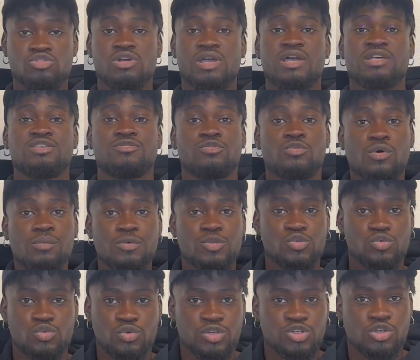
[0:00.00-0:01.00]
So guys, if you want me
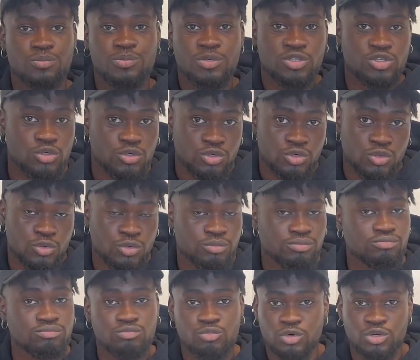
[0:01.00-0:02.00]
to do a shopping tour though,